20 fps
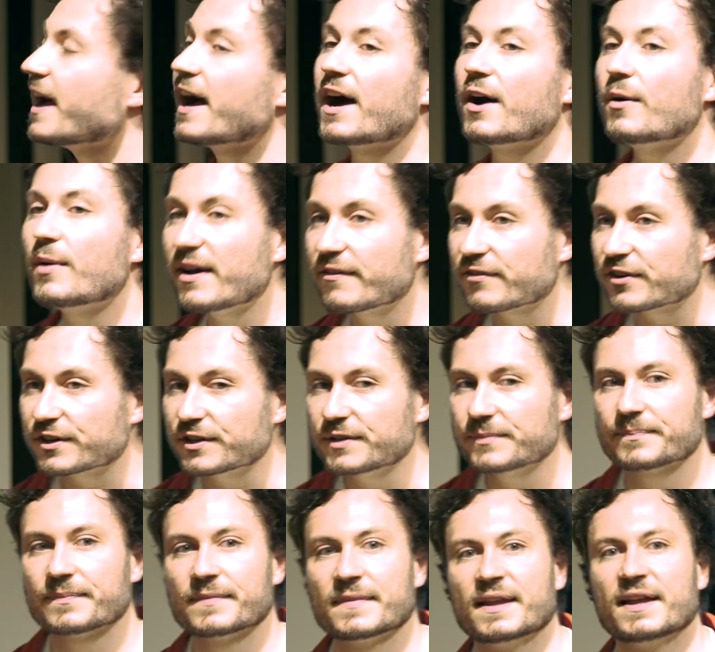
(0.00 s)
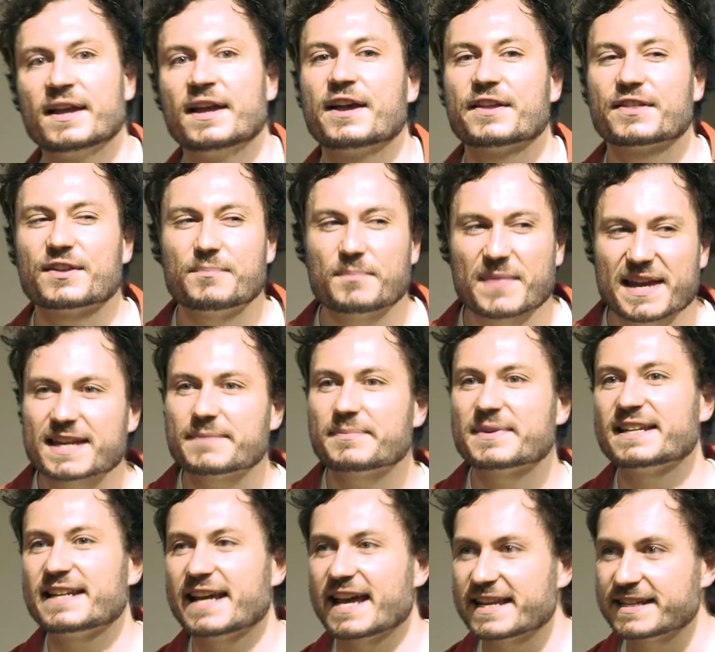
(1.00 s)
However, there may
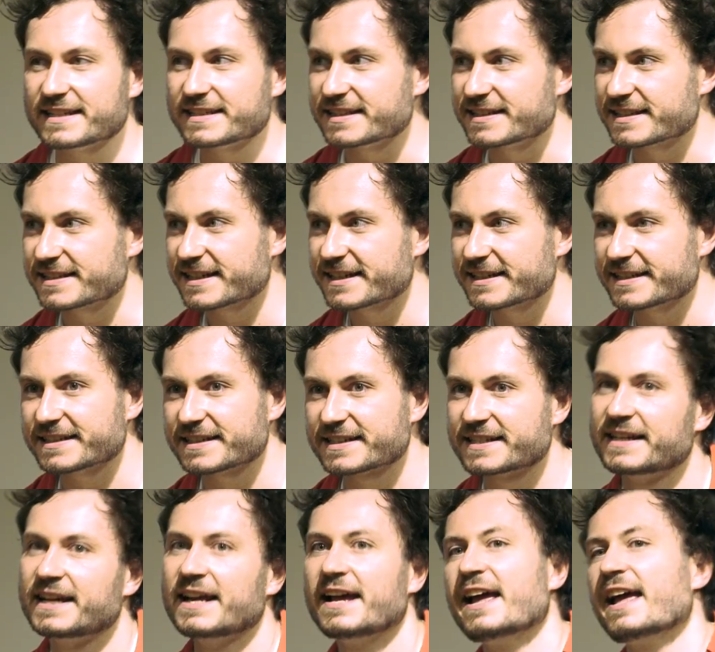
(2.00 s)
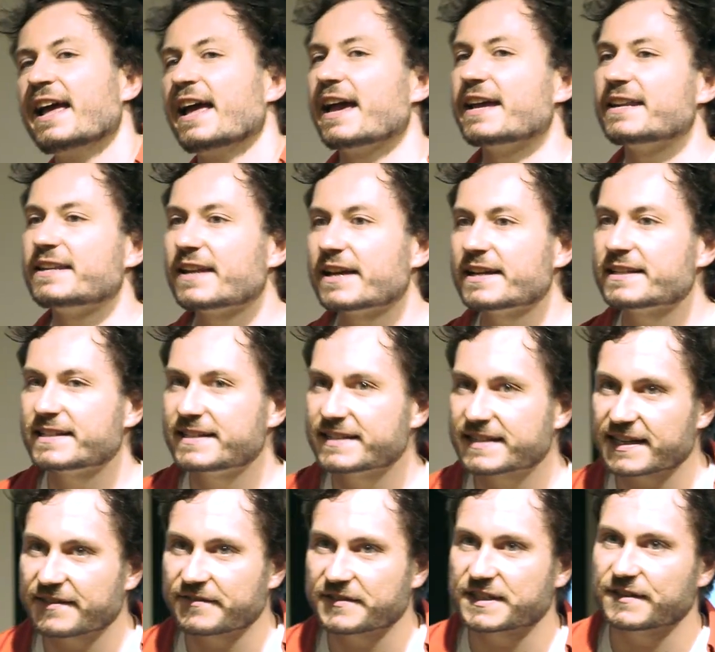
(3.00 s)
be an end in sight. In
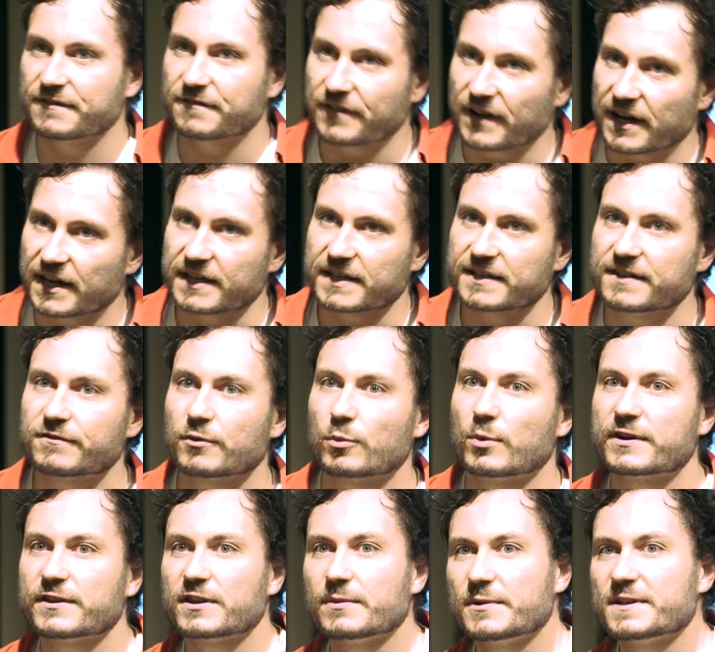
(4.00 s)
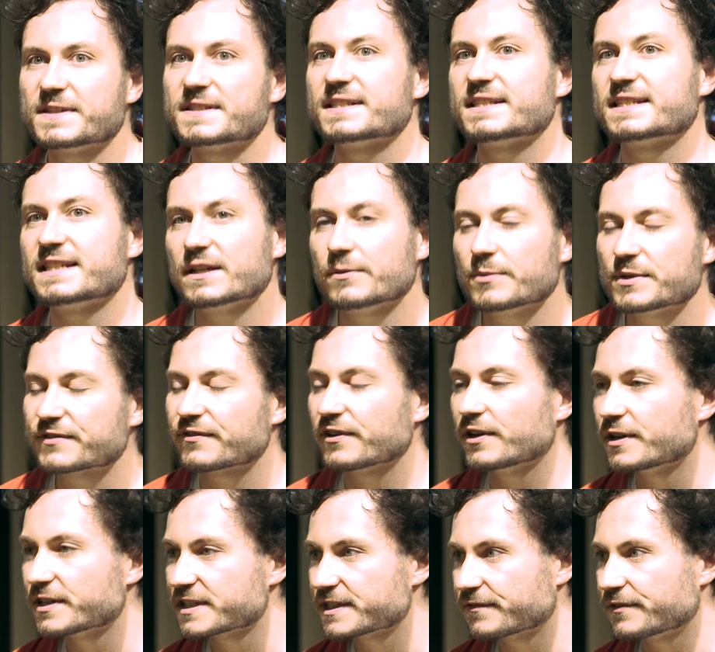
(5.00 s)
1975, one of the most distinguished
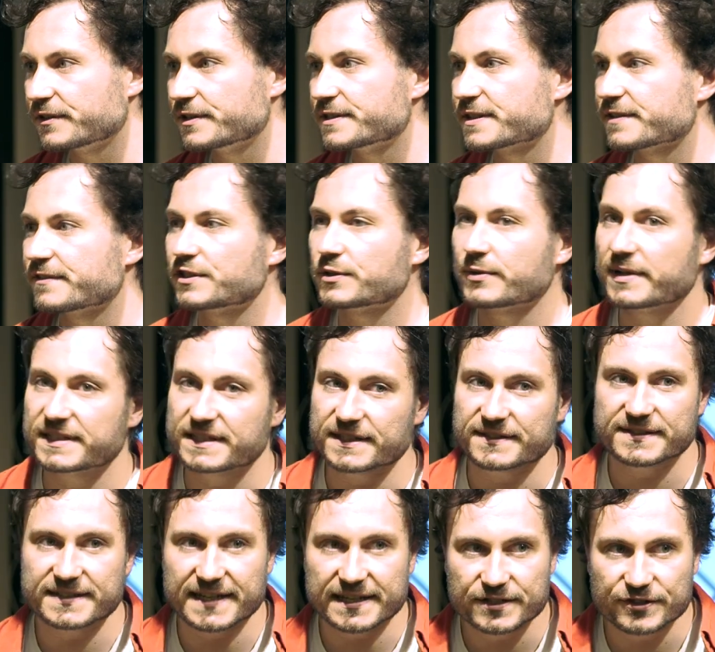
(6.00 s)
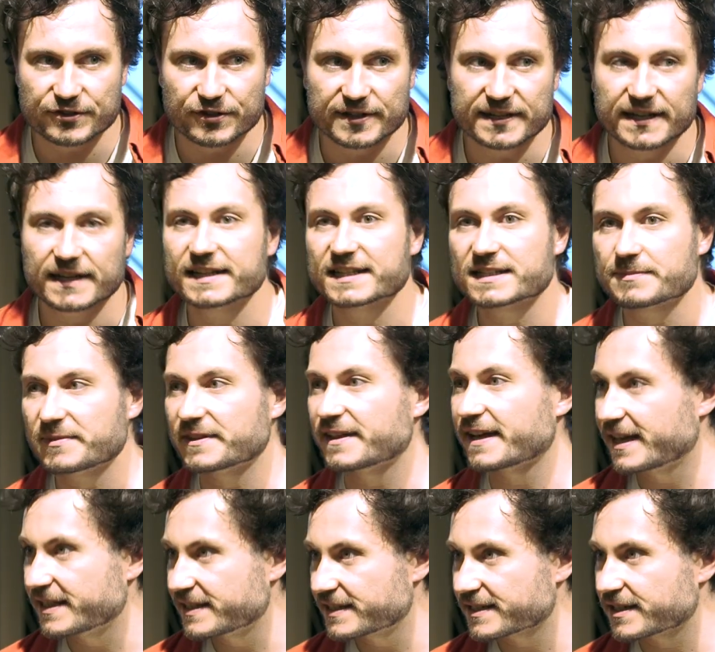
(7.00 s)
philosophers of the 20th century, Elizabeth
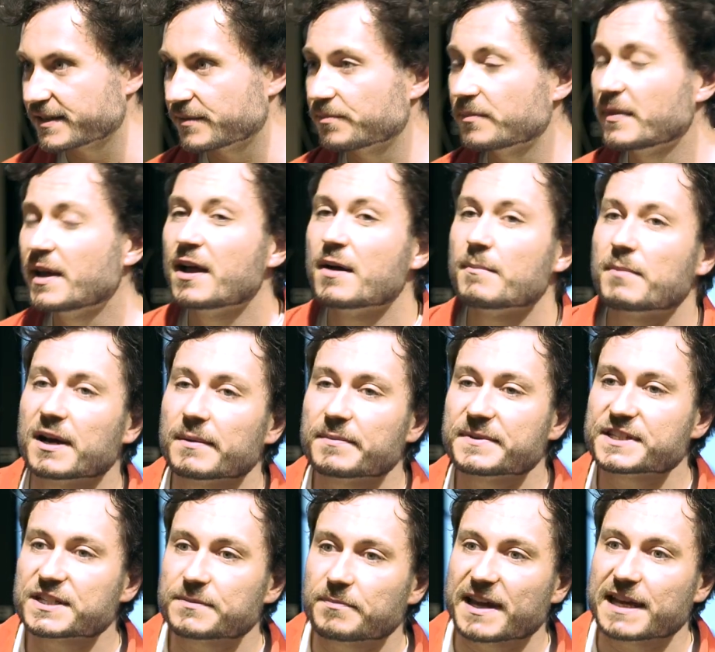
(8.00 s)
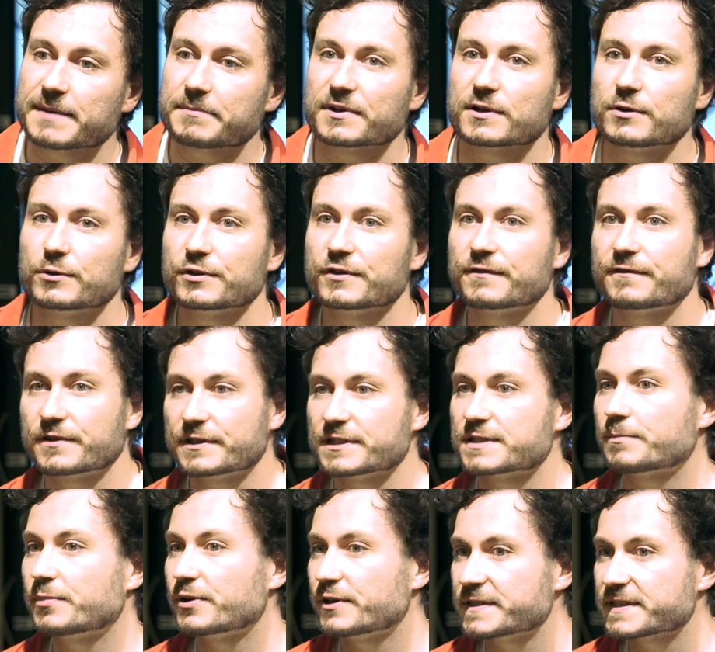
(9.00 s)
Anscombe, published a paper called The
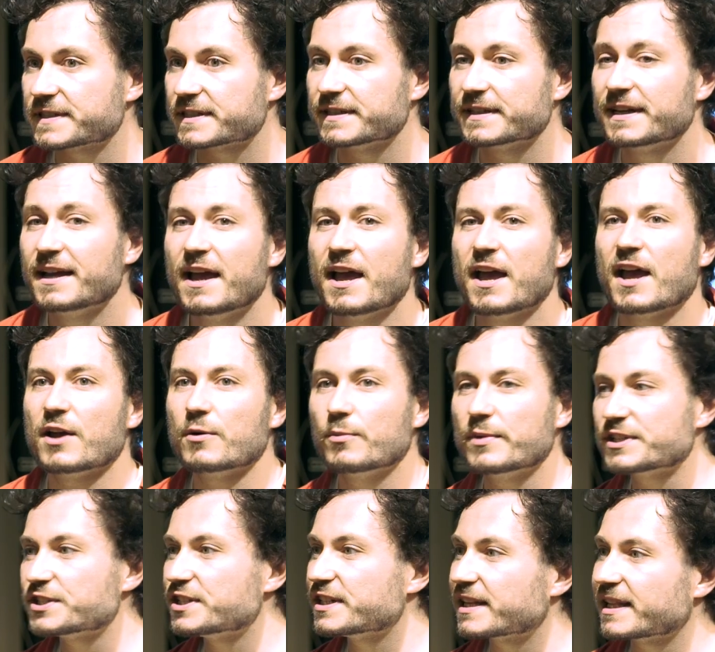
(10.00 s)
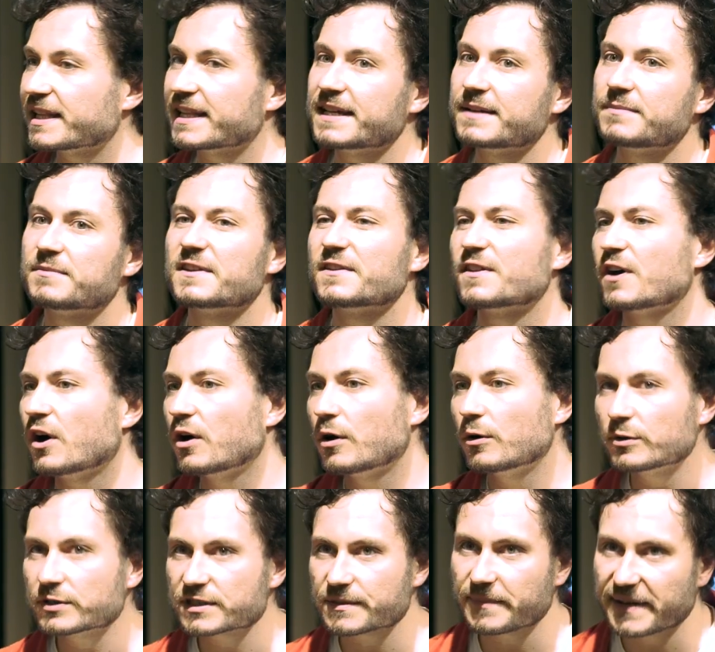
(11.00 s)
First Person, in which she claimed that the
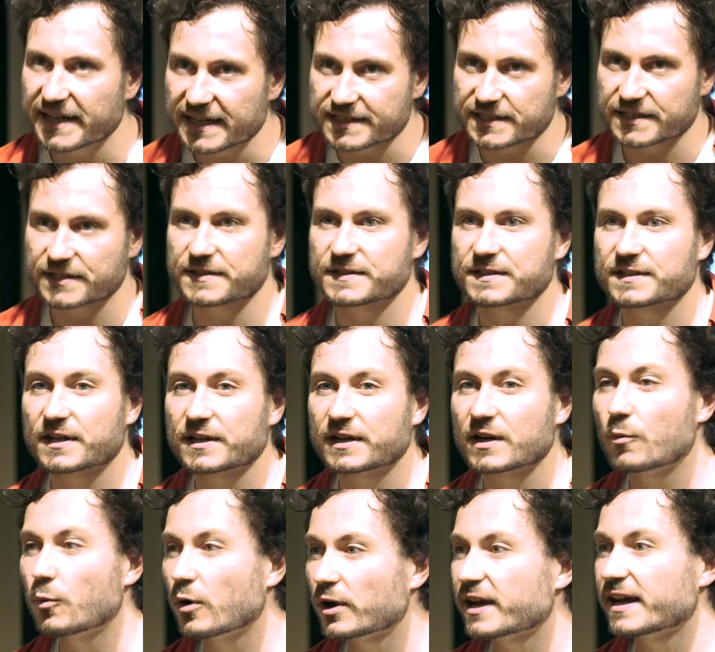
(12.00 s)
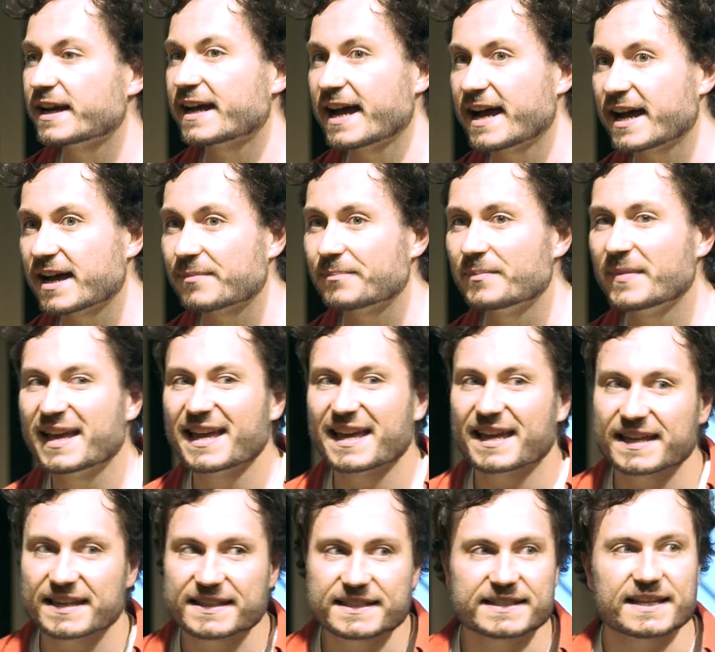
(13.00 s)
whole debate concerning what I am
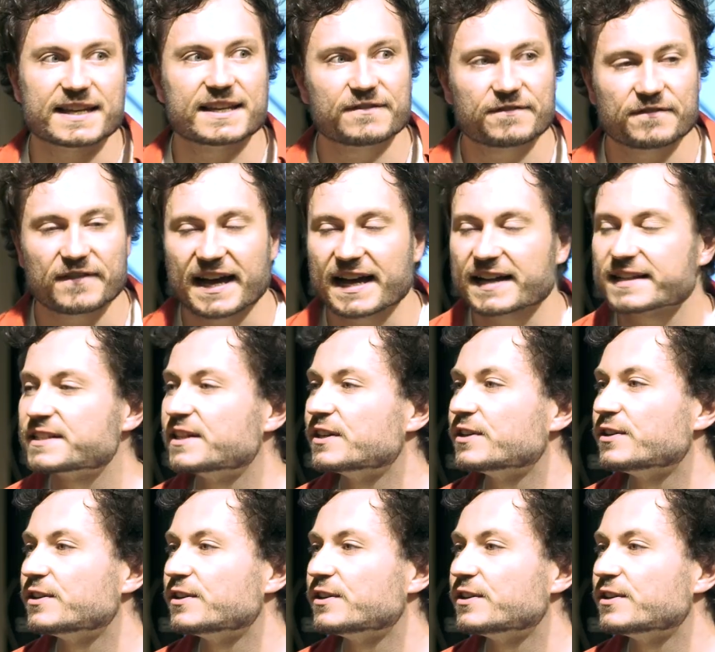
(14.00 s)
is, in fact,